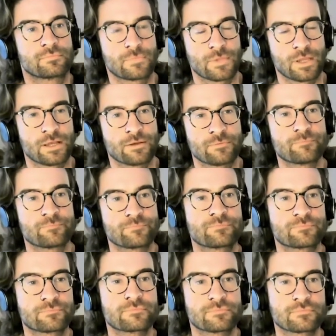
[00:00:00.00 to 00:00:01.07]

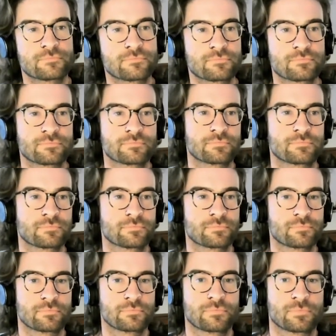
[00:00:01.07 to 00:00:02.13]

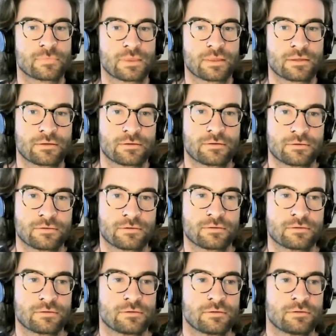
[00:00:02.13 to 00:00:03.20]

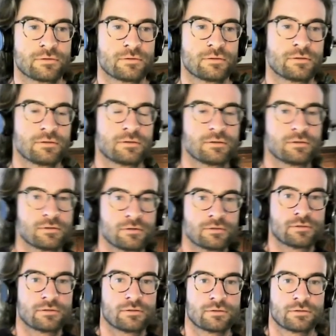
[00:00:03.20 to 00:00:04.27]

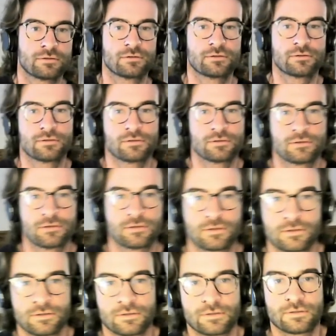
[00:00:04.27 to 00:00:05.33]

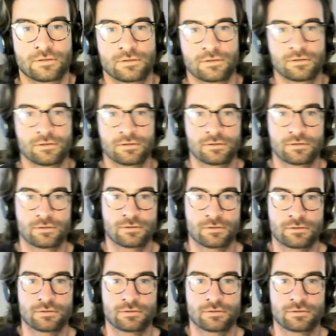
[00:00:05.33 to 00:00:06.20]
[no speech]